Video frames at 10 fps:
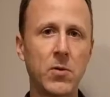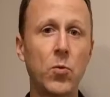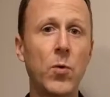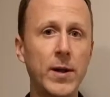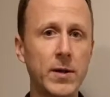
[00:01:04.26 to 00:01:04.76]

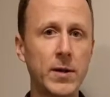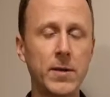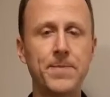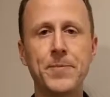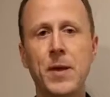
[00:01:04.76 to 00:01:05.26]

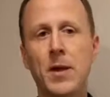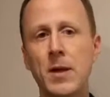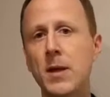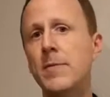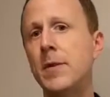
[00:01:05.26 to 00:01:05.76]
quantity,
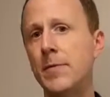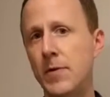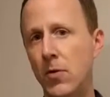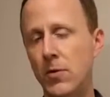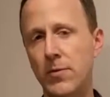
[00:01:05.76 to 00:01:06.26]
even if
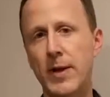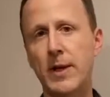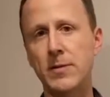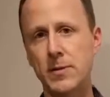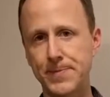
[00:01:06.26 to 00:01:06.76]
it's whole
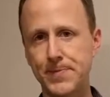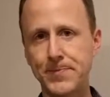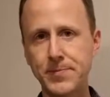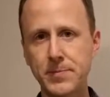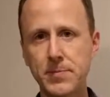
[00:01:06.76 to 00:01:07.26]
grains and
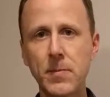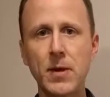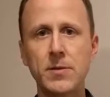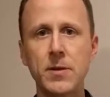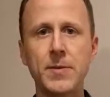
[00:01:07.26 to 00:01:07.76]

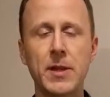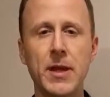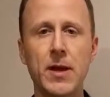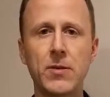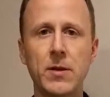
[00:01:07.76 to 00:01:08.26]

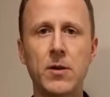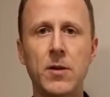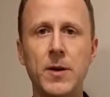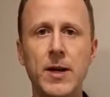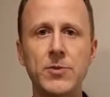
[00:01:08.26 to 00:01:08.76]
seemingly healthy
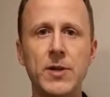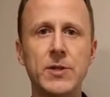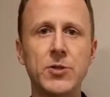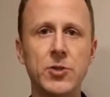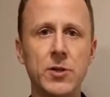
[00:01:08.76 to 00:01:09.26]

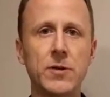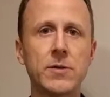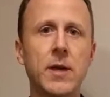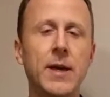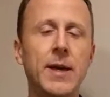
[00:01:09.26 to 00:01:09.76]
carbohydrates and
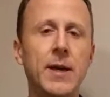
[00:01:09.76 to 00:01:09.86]
sugars,